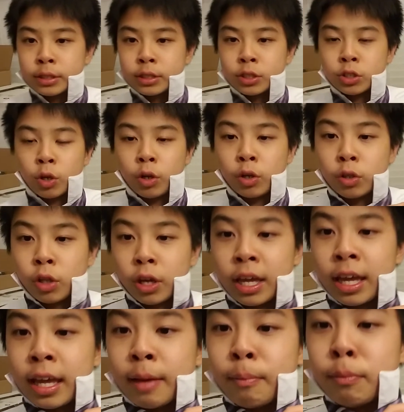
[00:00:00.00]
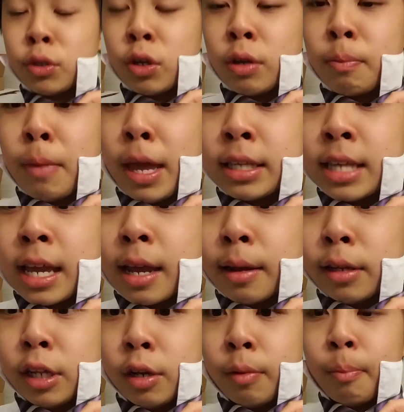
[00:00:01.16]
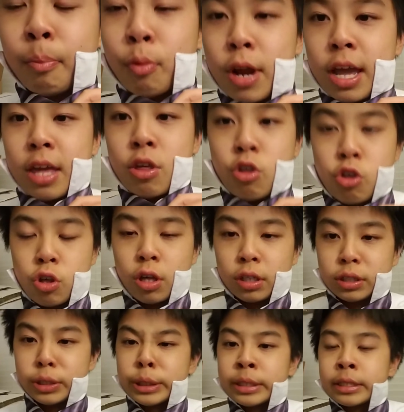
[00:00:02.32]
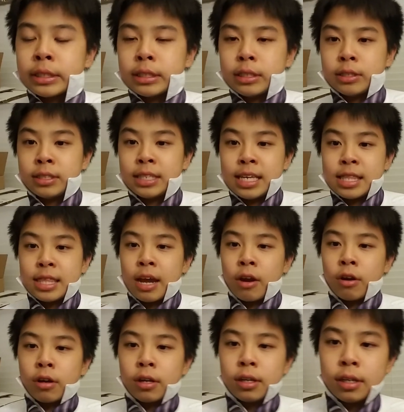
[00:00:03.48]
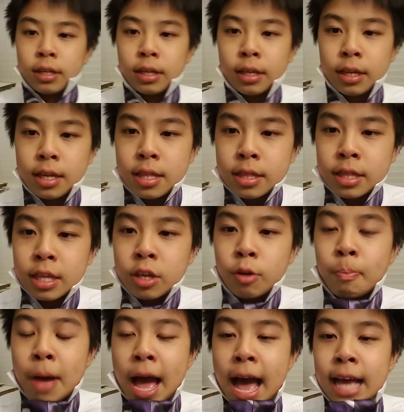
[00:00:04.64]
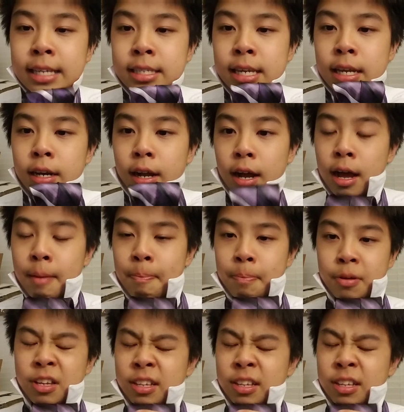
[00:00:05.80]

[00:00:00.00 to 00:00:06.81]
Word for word: So you're looking, so it makes like a little bridge. See there? Then you pass it up